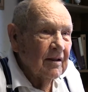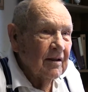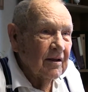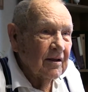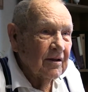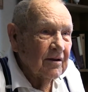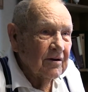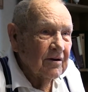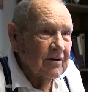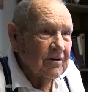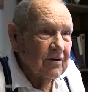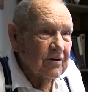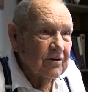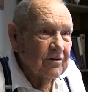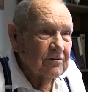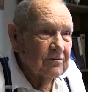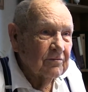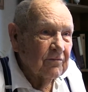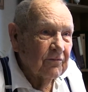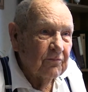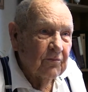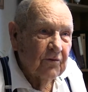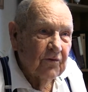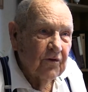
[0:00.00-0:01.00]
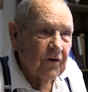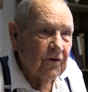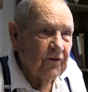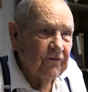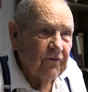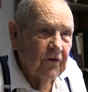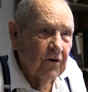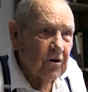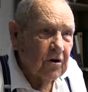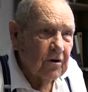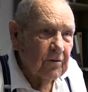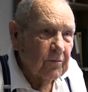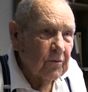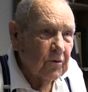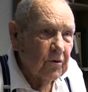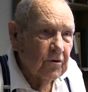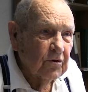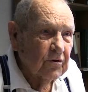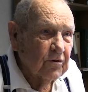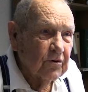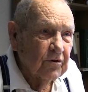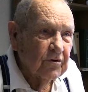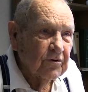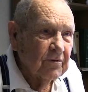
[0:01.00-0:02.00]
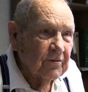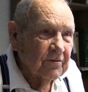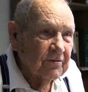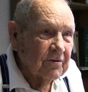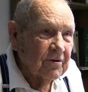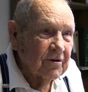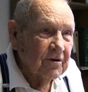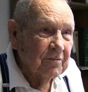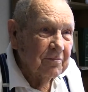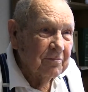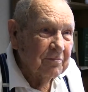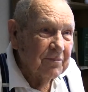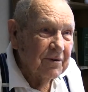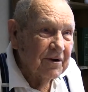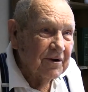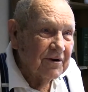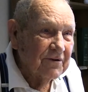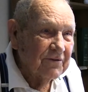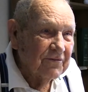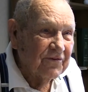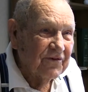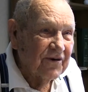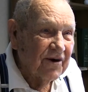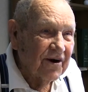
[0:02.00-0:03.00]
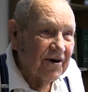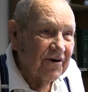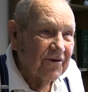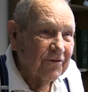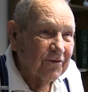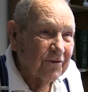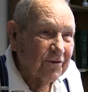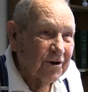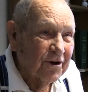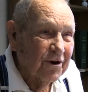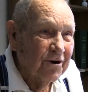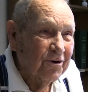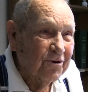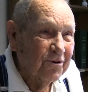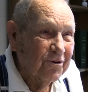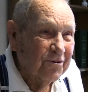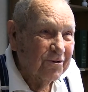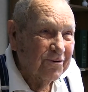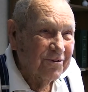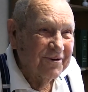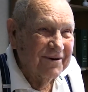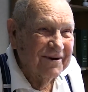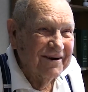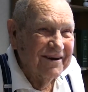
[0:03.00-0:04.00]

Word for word: and us poor fraud boys couldn't, couldn't build a fire with coal.